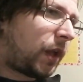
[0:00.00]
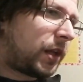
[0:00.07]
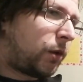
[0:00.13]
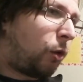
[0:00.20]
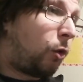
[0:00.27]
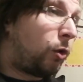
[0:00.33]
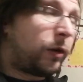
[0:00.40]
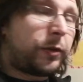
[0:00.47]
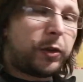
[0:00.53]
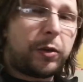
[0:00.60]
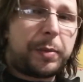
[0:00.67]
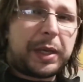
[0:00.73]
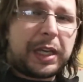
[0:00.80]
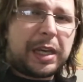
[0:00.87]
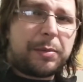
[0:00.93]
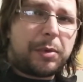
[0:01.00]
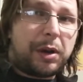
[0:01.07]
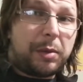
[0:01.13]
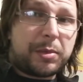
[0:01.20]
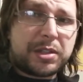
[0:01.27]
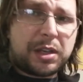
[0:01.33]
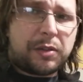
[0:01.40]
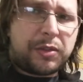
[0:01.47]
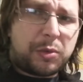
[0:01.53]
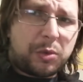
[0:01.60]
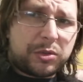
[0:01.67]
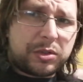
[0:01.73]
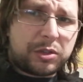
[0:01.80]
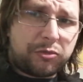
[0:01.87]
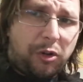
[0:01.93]
Or if you're a beekeeper like myself that
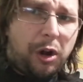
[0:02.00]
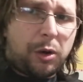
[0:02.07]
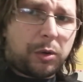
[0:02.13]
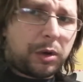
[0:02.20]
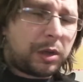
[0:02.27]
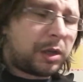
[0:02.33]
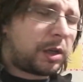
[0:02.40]
wants to grow,